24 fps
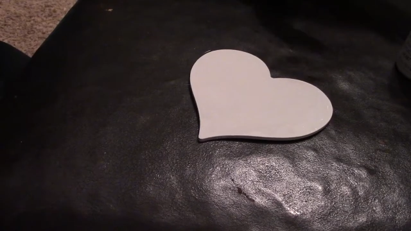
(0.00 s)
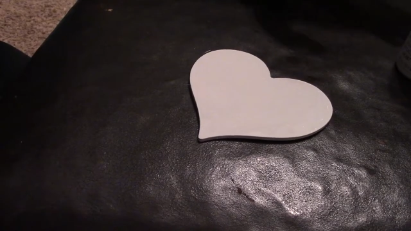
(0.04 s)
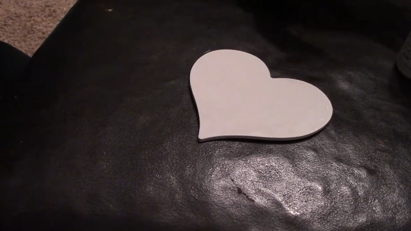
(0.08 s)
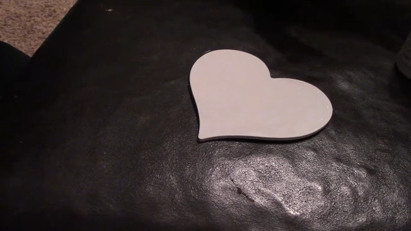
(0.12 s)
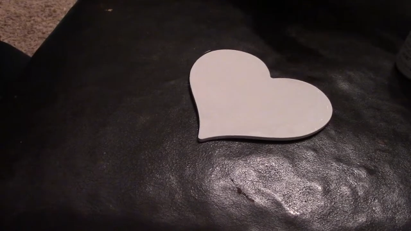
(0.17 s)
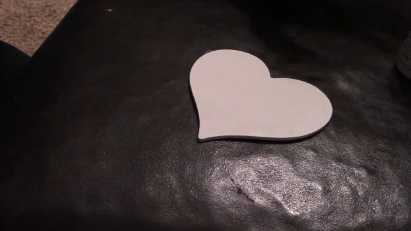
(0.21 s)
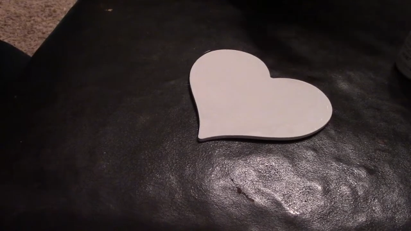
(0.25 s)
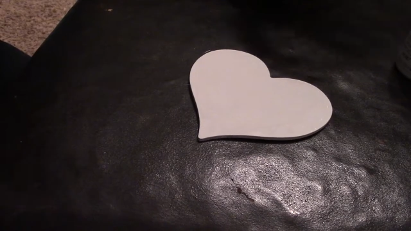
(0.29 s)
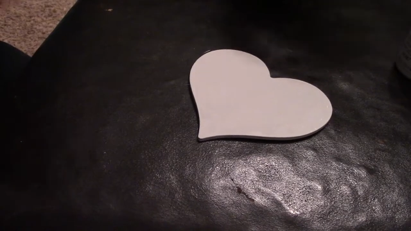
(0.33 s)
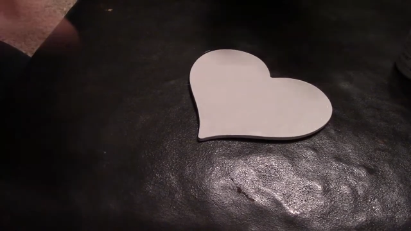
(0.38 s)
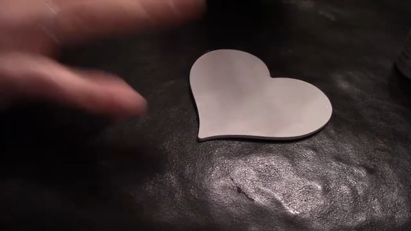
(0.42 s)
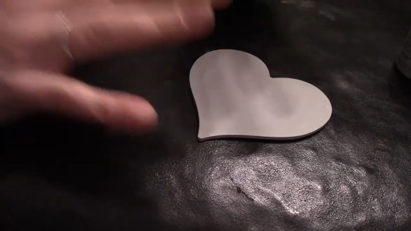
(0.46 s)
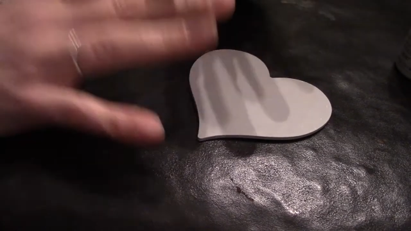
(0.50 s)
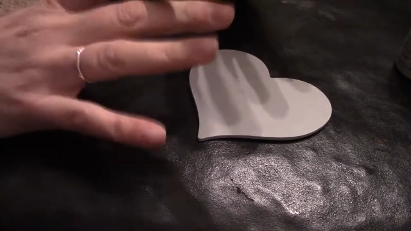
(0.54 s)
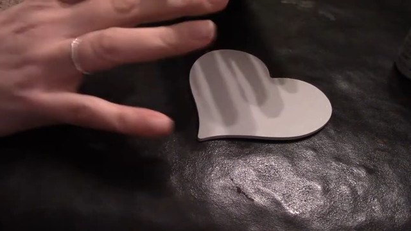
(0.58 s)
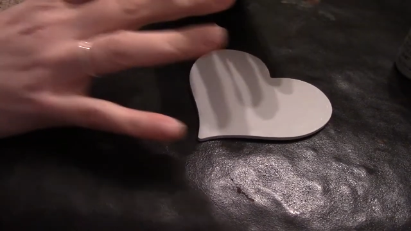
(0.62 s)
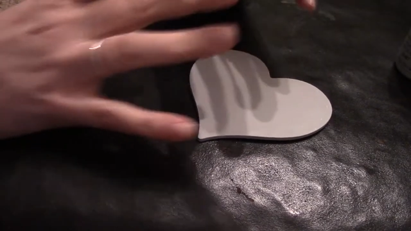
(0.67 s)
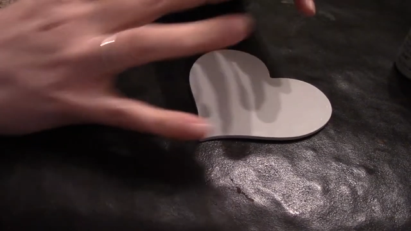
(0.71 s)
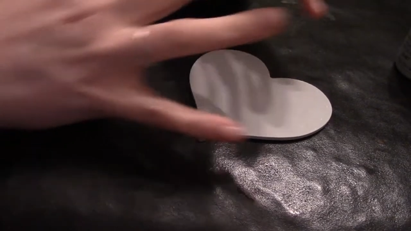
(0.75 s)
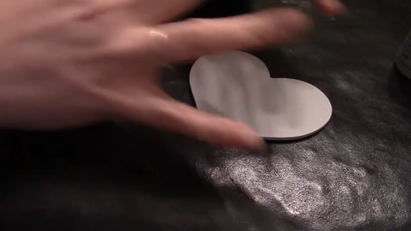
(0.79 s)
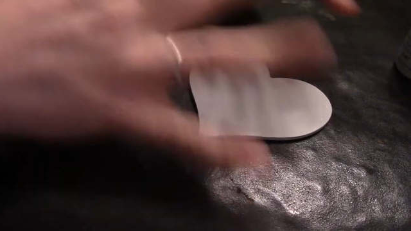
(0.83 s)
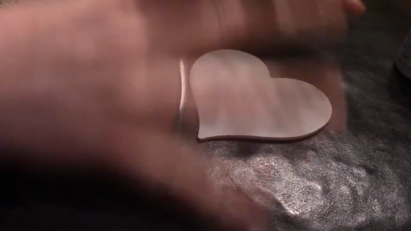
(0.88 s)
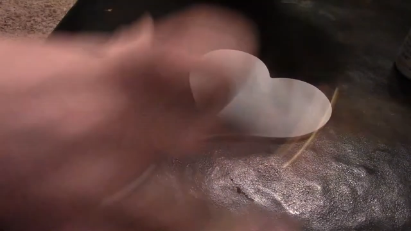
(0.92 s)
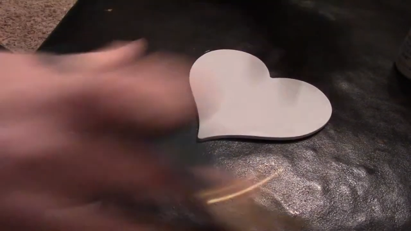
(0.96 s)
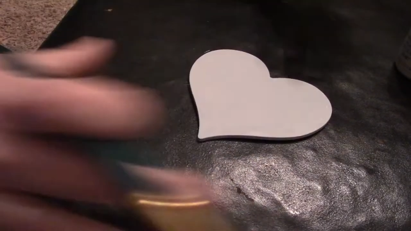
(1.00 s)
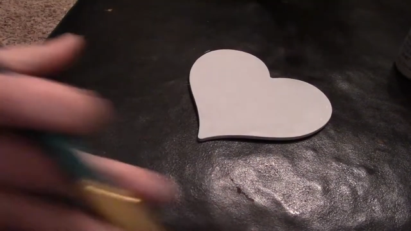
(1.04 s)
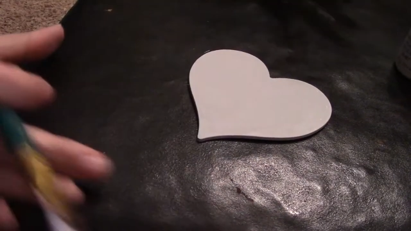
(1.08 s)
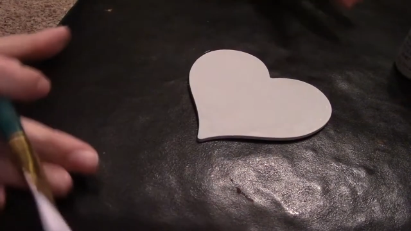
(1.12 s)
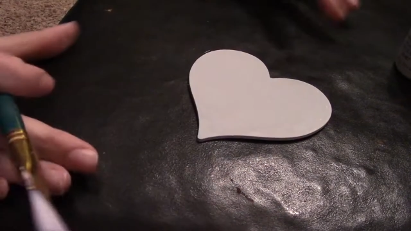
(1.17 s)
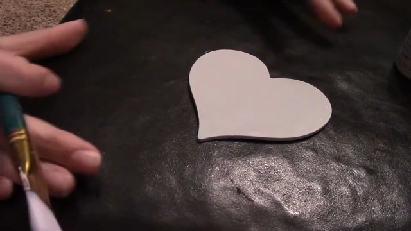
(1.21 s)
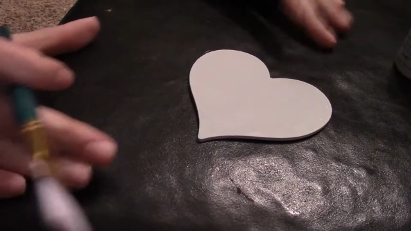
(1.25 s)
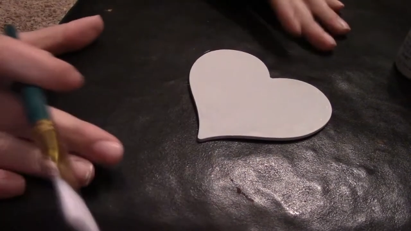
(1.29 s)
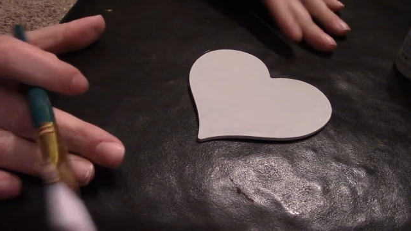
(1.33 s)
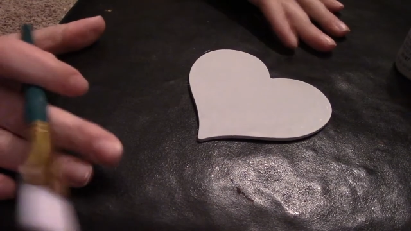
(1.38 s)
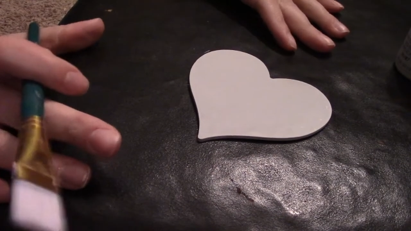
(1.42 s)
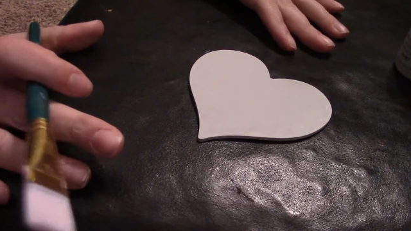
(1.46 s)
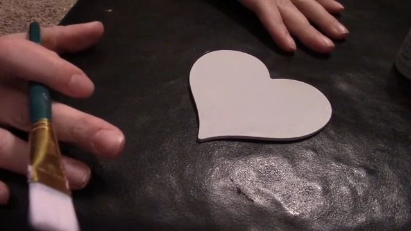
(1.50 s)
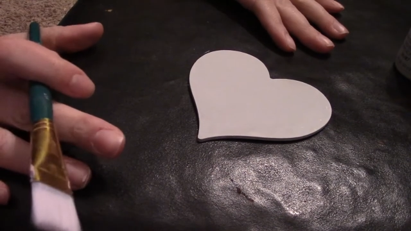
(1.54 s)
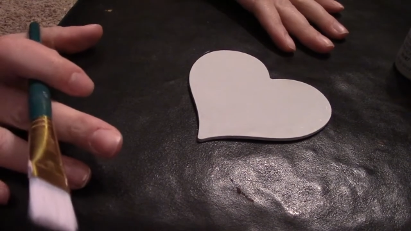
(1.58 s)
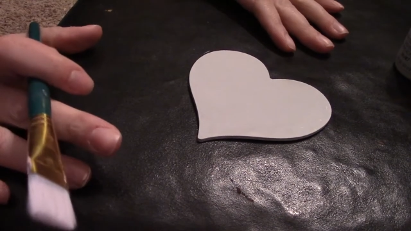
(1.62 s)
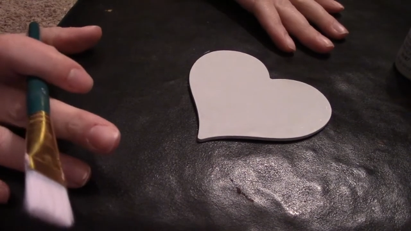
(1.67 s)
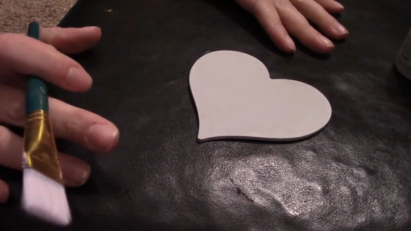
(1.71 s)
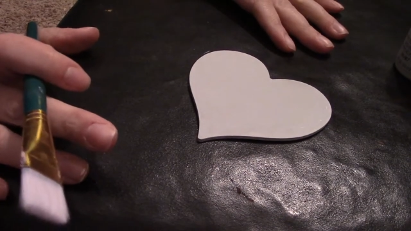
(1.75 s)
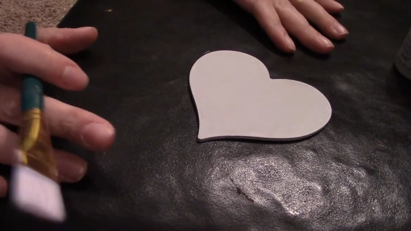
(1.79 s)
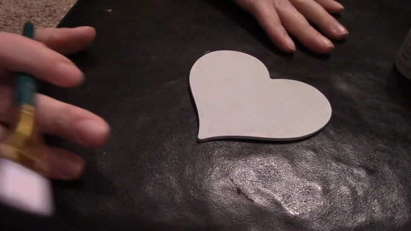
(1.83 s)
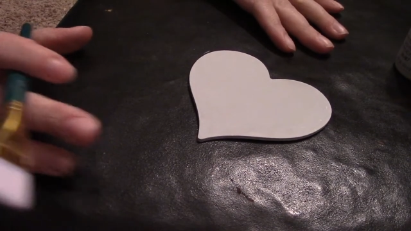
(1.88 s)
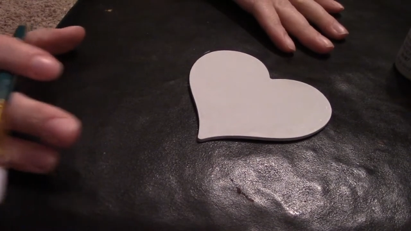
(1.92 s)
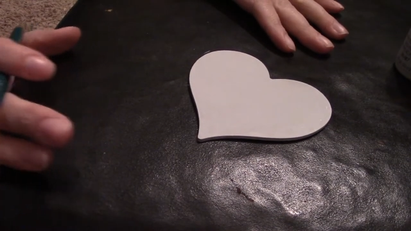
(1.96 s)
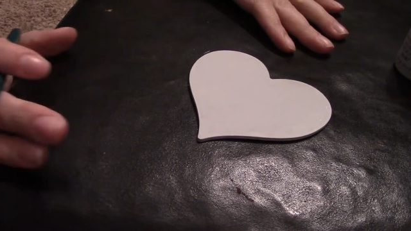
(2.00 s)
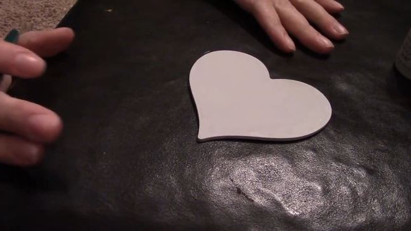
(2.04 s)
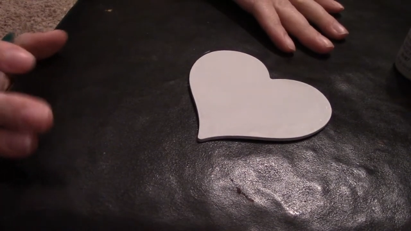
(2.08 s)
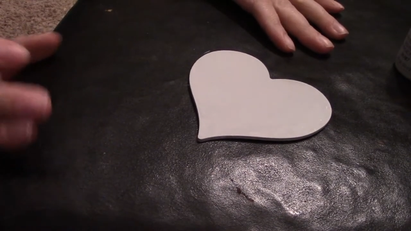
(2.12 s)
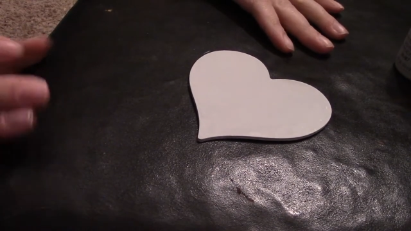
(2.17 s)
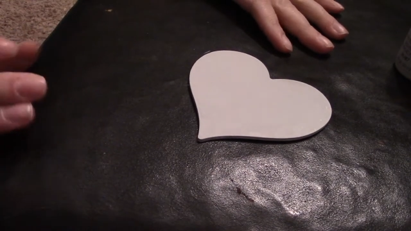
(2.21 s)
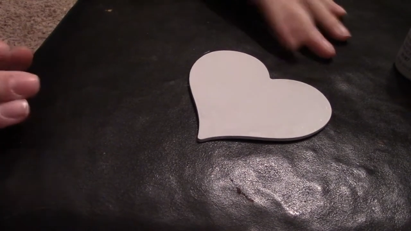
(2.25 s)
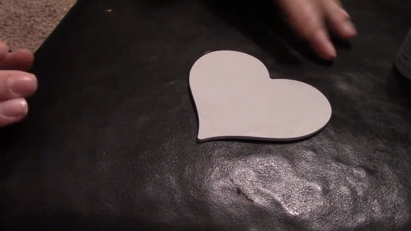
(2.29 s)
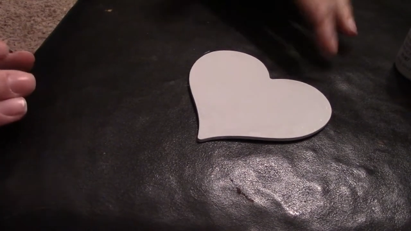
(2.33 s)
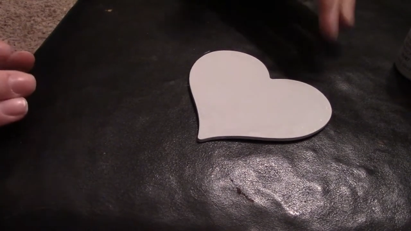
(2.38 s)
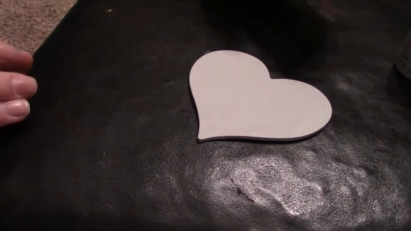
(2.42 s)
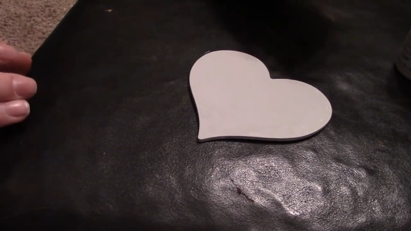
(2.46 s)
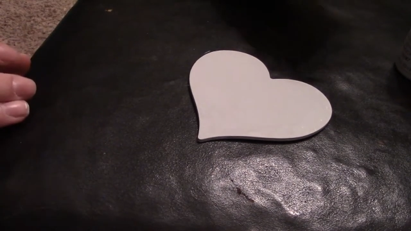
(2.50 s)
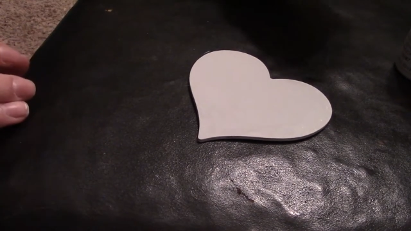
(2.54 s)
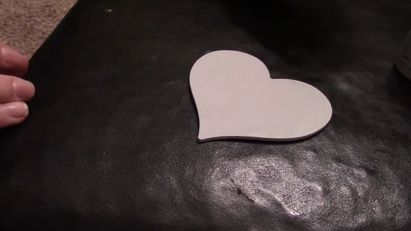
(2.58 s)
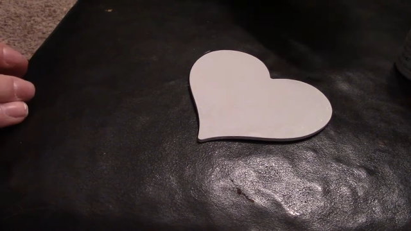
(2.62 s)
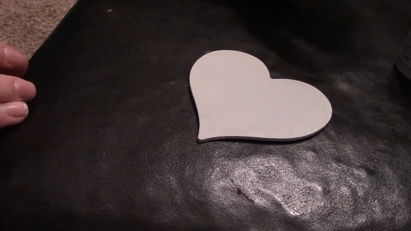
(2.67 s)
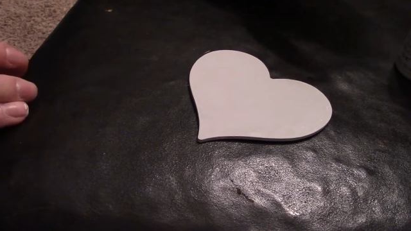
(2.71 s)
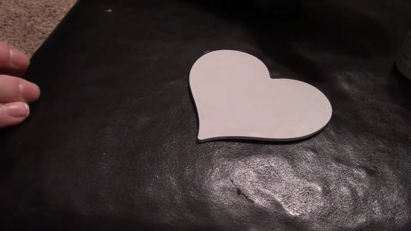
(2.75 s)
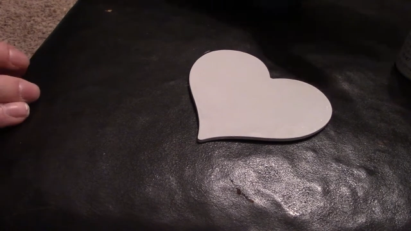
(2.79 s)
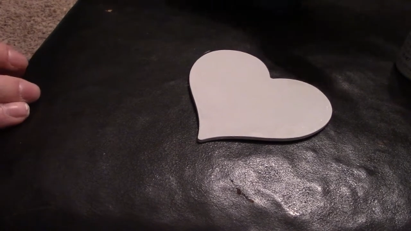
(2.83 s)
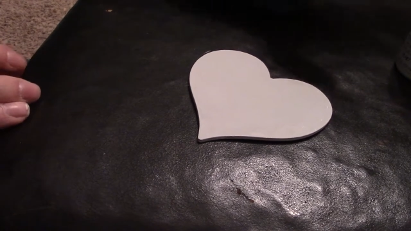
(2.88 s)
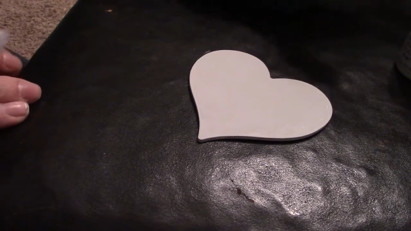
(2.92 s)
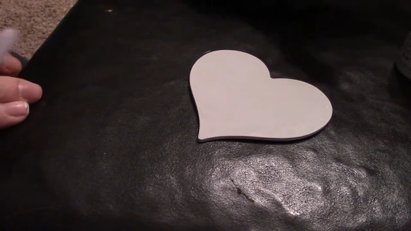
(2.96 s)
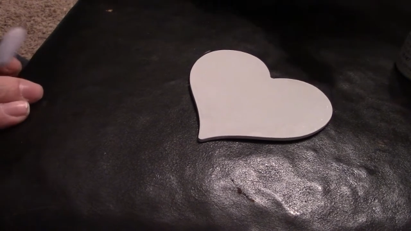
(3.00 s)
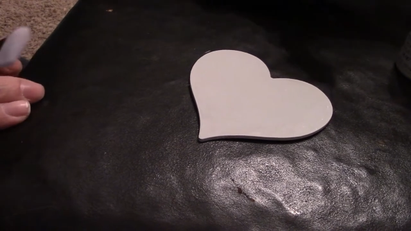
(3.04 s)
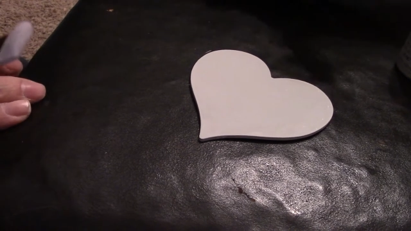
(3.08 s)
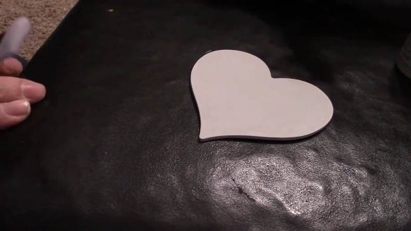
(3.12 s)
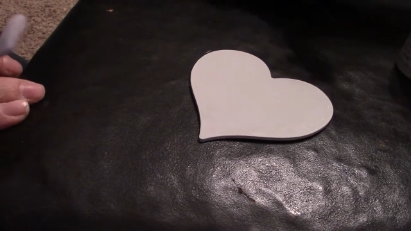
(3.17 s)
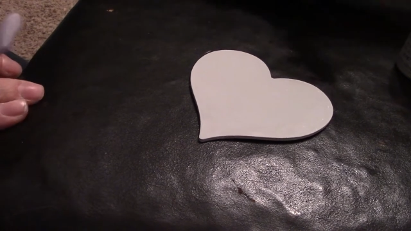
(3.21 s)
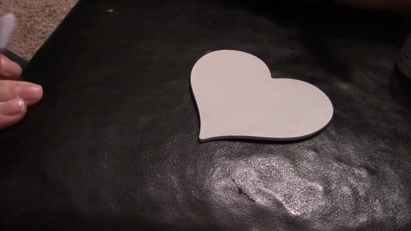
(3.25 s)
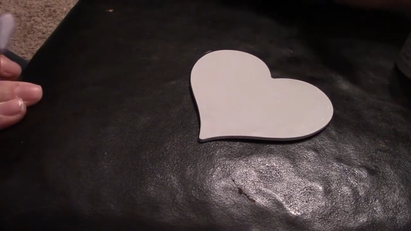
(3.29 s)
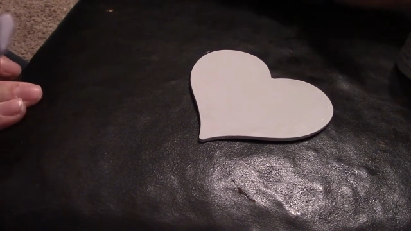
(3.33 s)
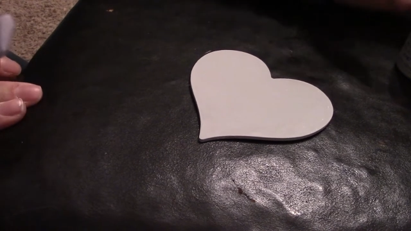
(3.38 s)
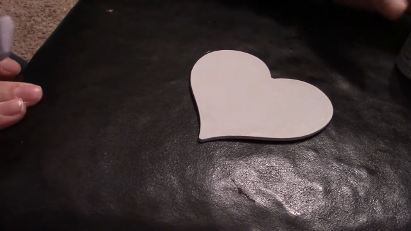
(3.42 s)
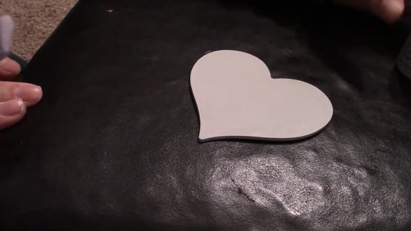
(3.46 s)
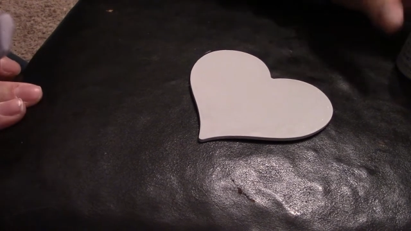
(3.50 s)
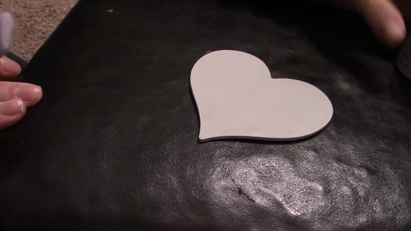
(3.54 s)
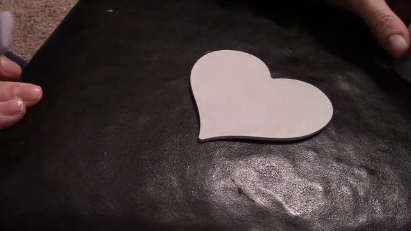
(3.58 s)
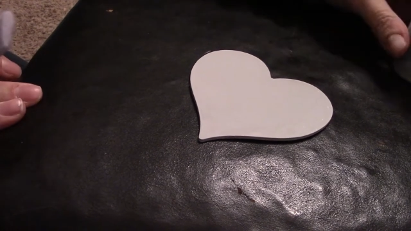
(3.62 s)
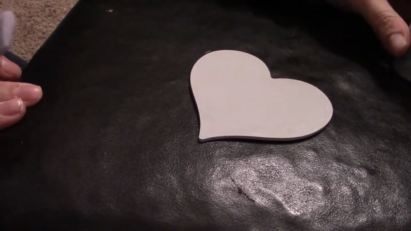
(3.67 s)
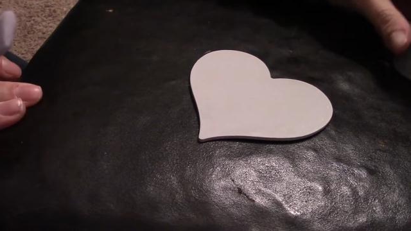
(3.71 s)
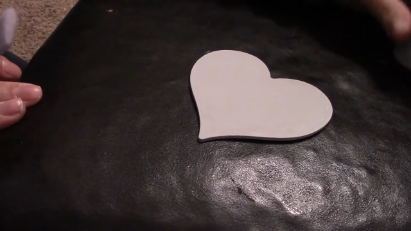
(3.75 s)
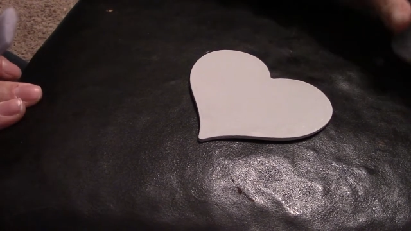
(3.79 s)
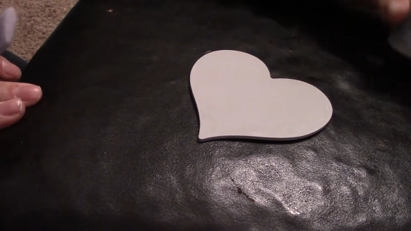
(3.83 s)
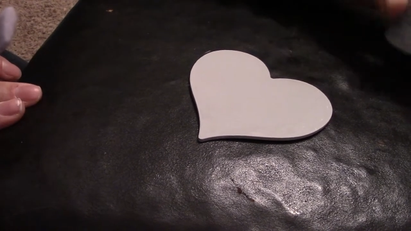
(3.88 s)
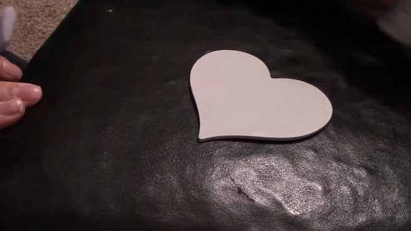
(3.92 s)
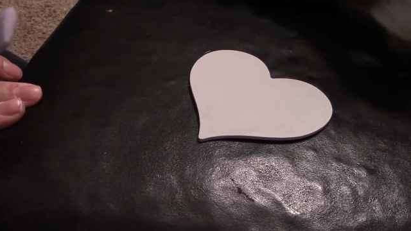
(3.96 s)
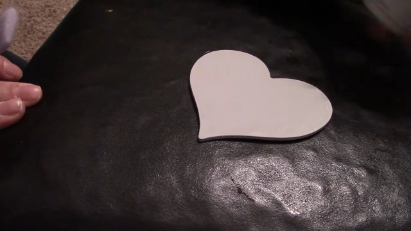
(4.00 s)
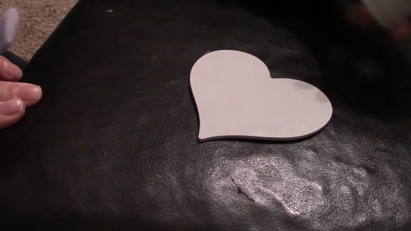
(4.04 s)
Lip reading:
(no speaker visible)